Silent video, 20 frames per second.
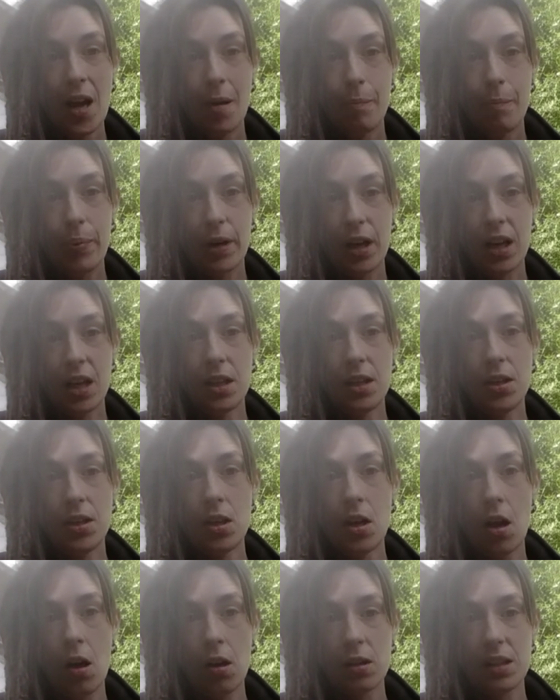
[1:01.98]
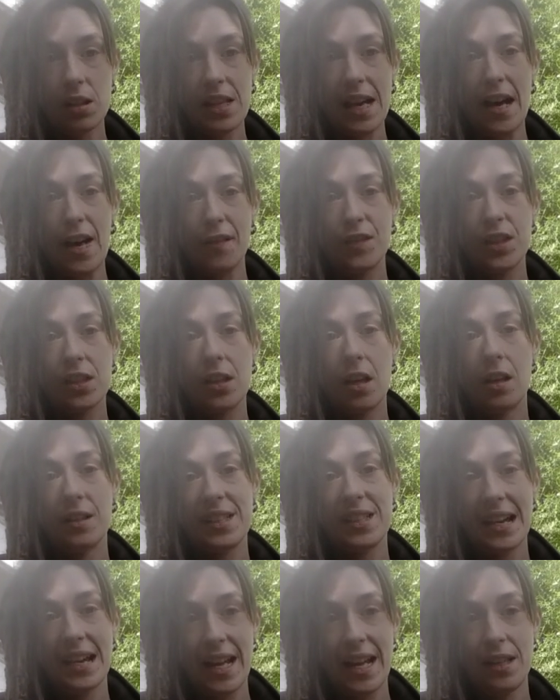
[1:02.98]
but not have to
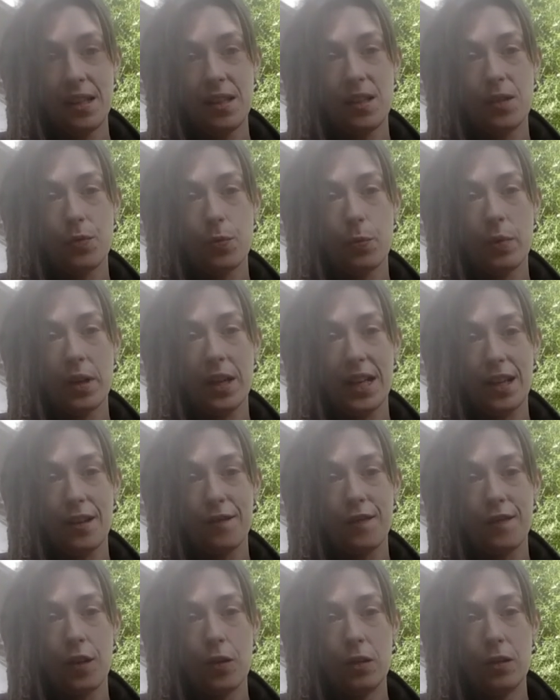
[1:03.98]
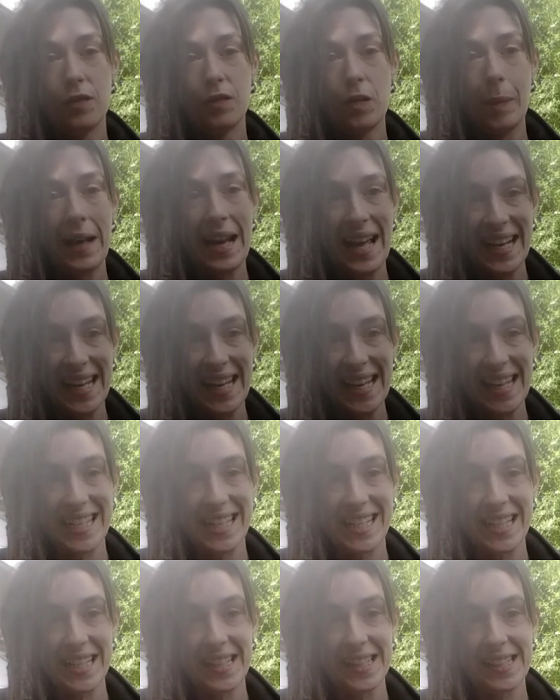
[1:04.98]
contend with all the planning
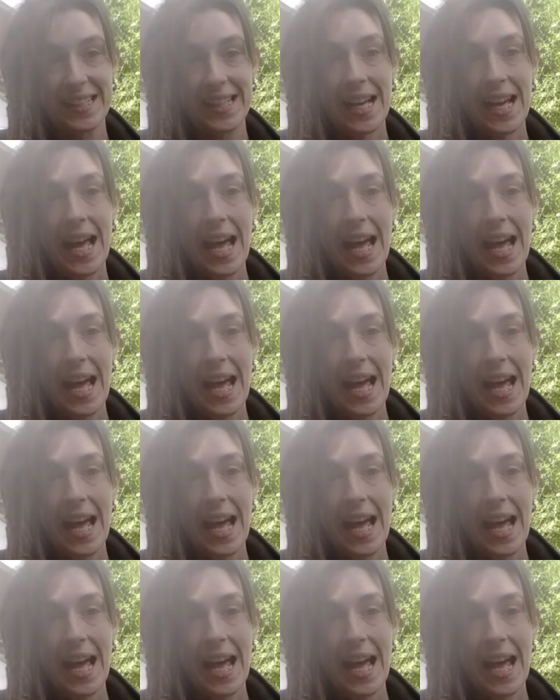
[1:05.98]
issues.